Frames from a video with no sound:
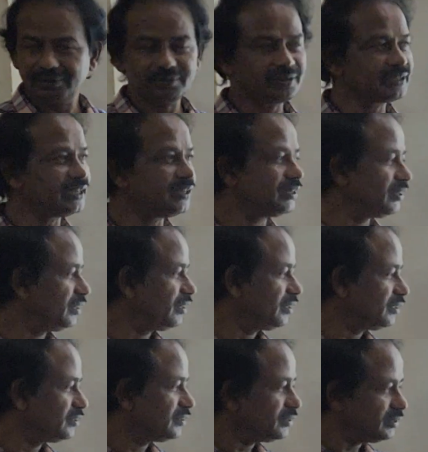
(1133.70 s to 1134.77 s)
Okay,
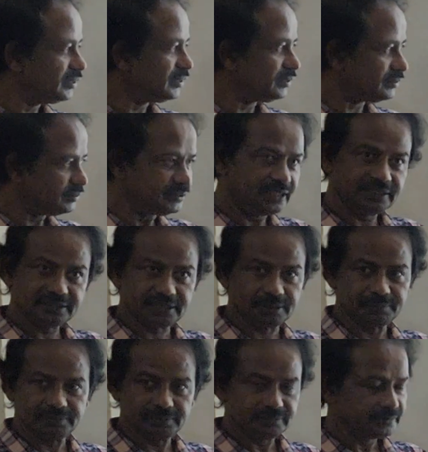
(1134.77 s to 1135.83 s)
this
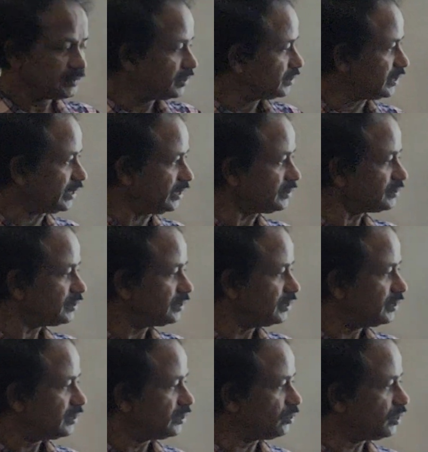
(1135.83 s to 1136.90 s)
term, that is,
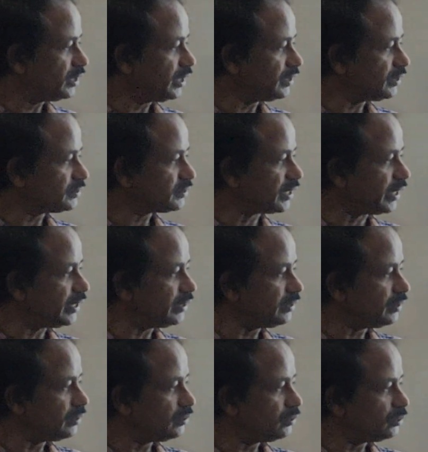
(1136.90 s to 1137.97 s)
you will get
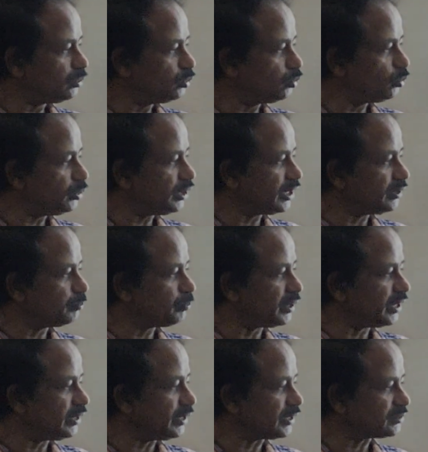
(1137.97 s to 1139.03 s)
sine 2n
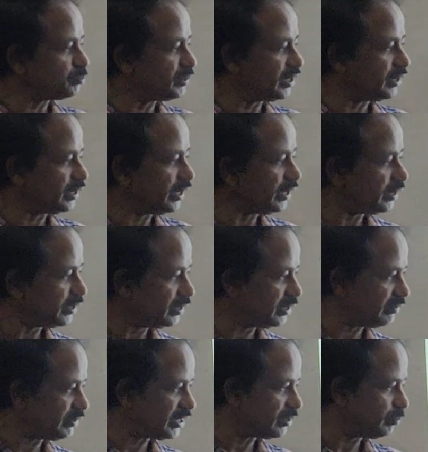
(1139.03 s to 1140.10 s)
pi x by a
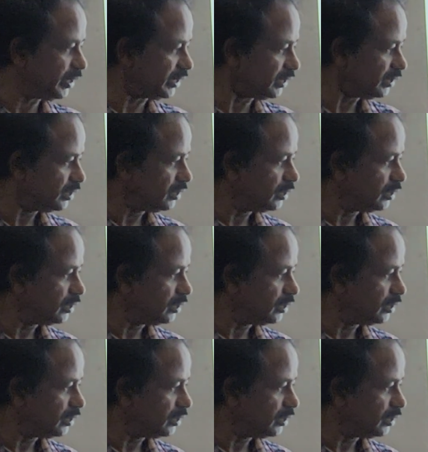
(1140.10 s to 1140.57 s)
divided by